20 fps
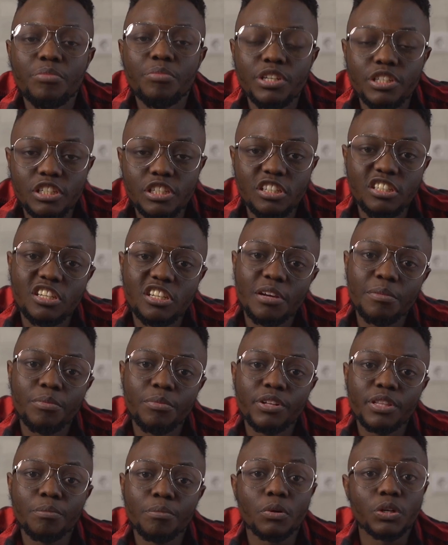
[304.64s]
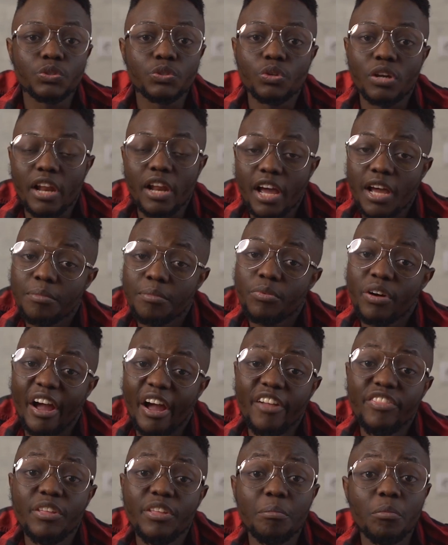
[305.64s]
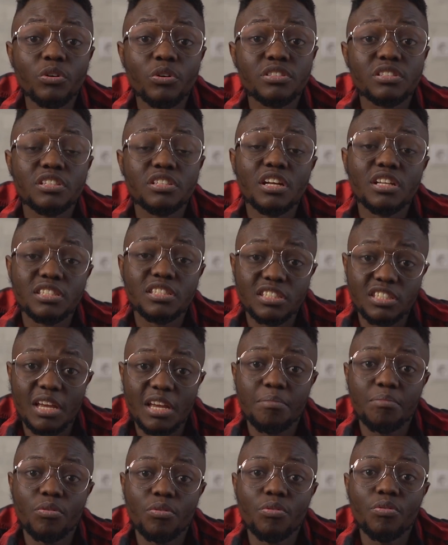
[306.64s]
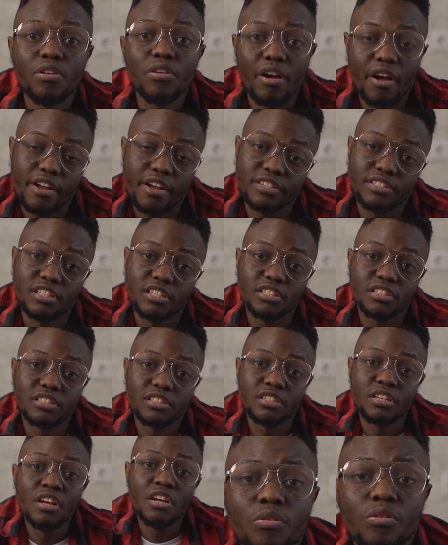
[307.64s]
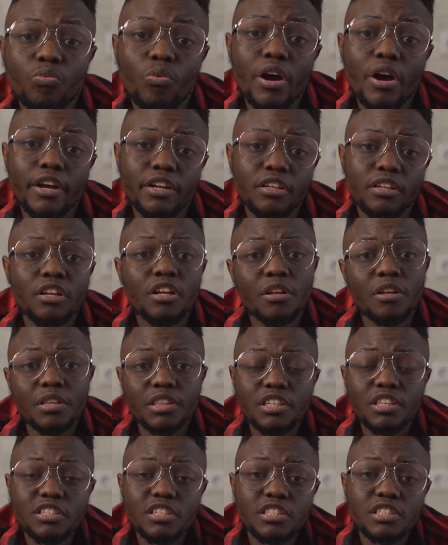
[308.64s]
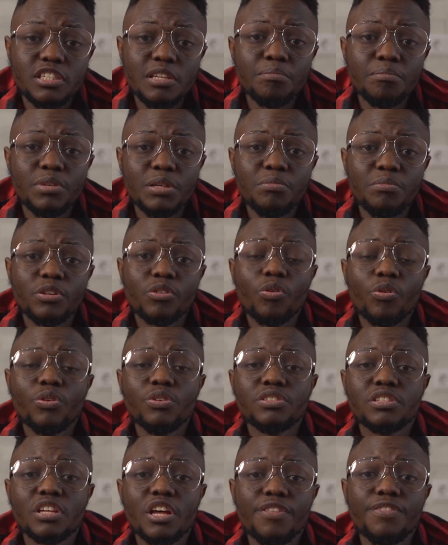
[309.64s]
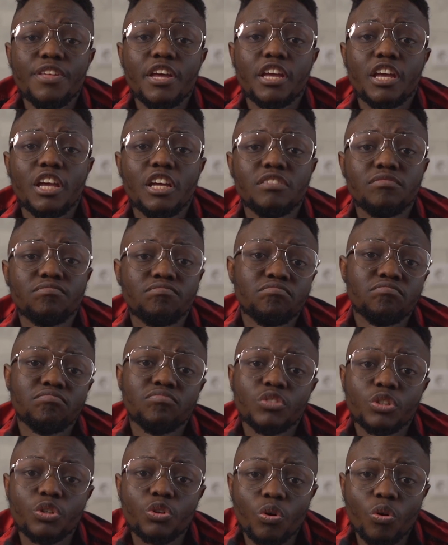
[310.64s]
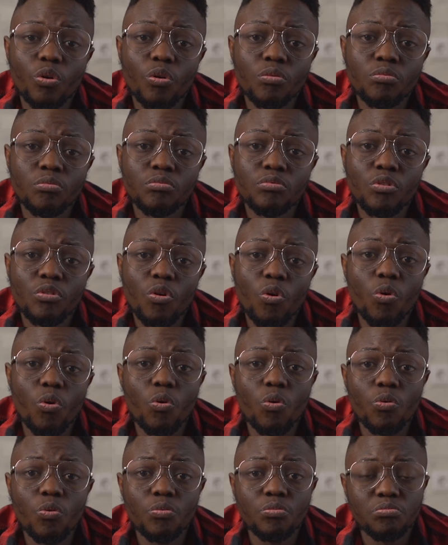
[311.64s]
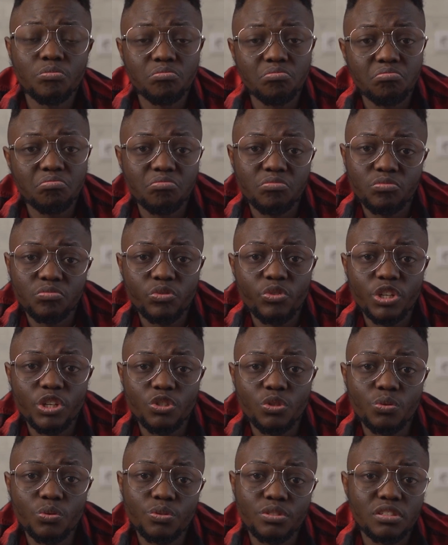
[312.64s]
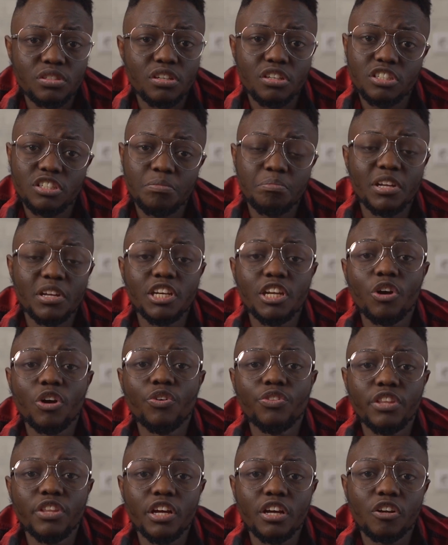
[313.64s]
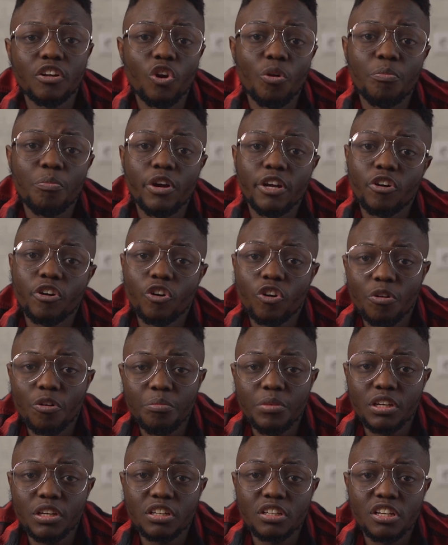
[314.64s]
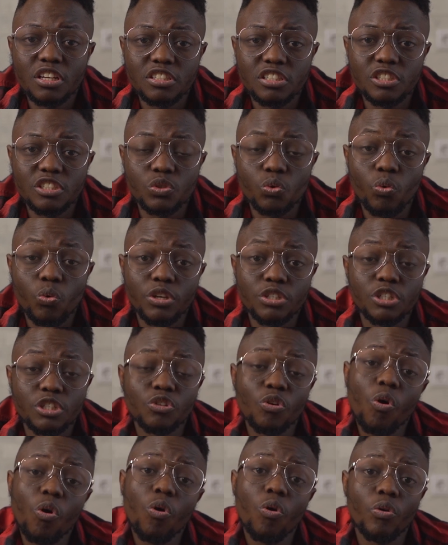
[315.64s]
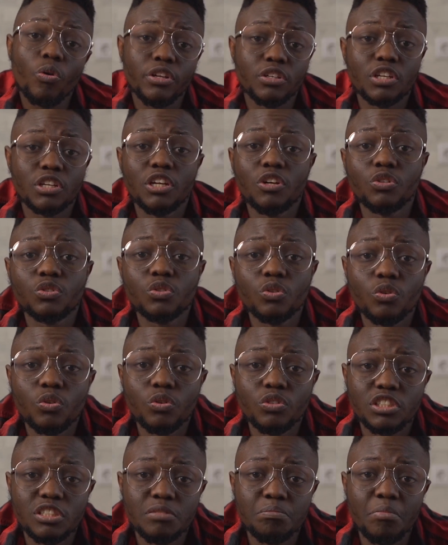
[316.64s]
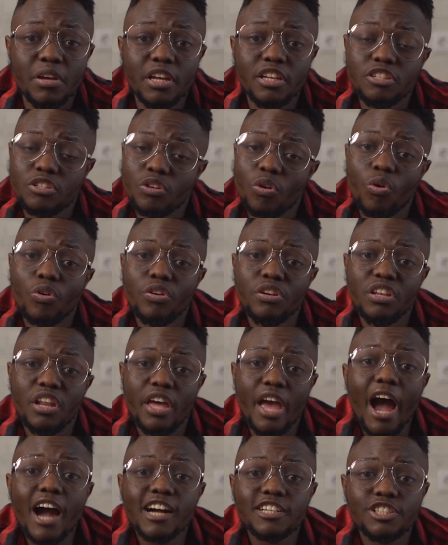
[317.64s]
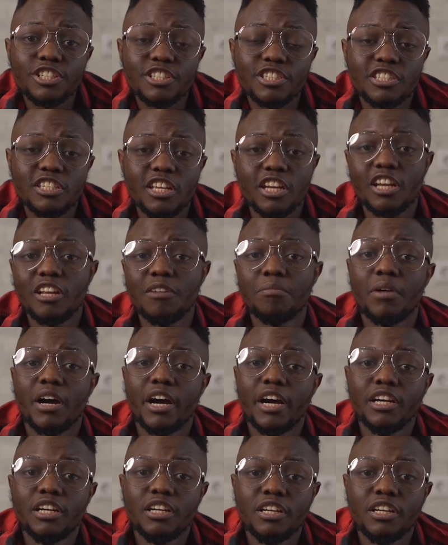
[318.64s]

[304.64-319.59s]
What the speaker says: predictable, the most reliable, and the most stable assets. Why? This is simply because they can grow or reduce depending on the global economic situation, or it can also depend on the actions taken by